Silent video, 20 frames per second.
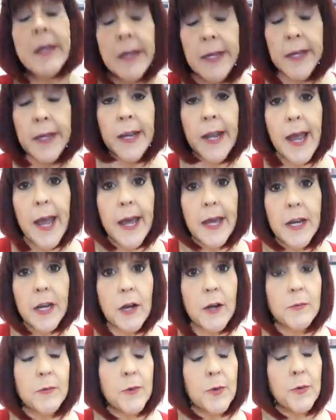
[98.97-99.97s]
it had
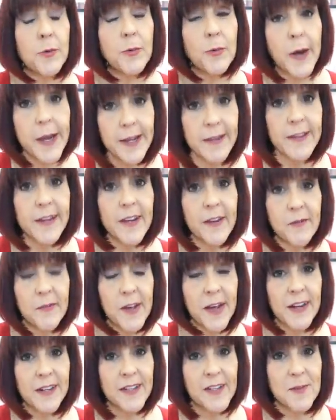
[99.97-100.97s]
a crazy
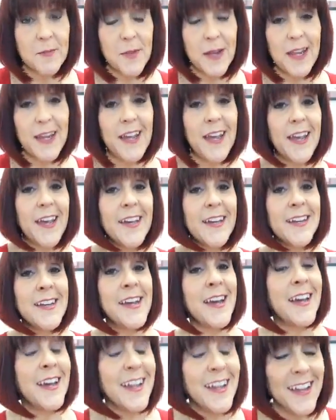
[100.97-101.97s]
effect on me,
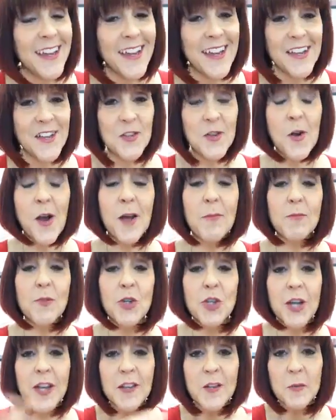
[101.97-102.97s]
and so I'm
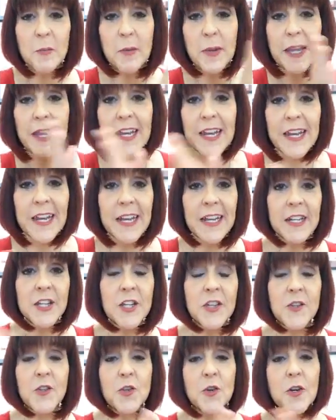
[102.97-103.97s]
just beginning
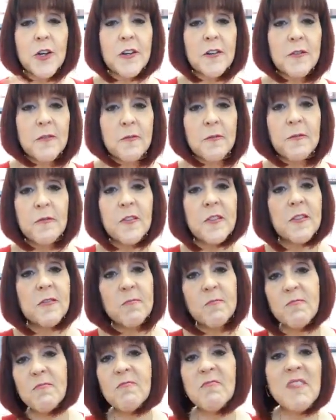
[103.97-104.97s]
to sort of
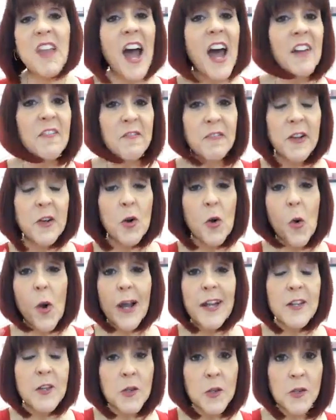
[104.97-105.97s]
not feel
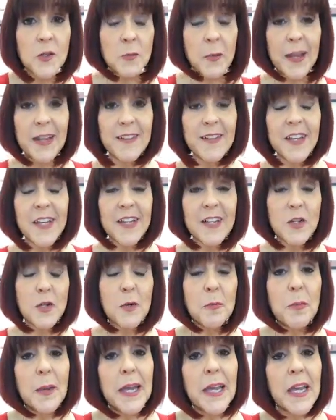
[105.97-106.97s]
quite so spacey and
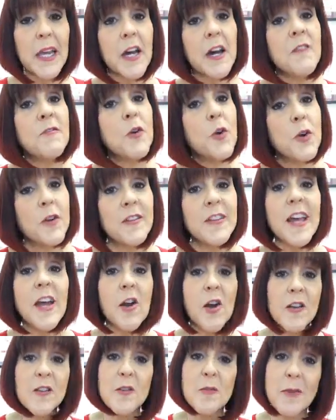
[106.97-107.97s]
loopy. Of course, that
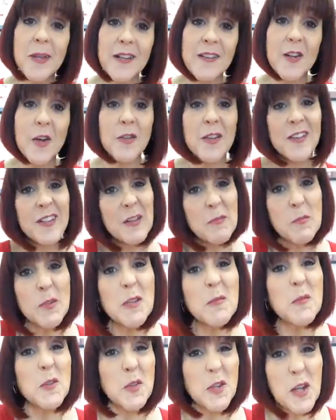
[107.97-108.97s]
also means all the
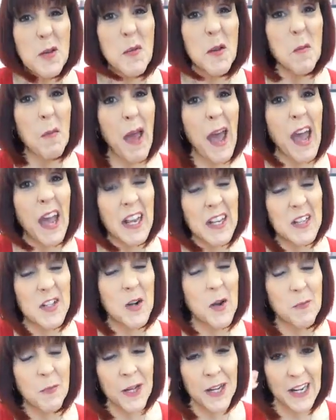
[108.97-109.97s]
symptoms are coming back,
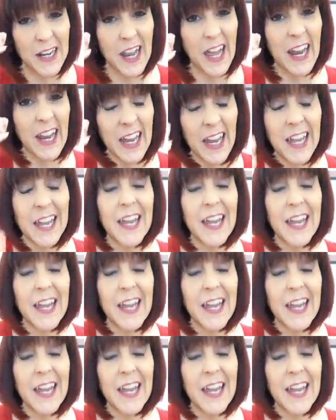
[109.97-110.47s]
so I'm gonna like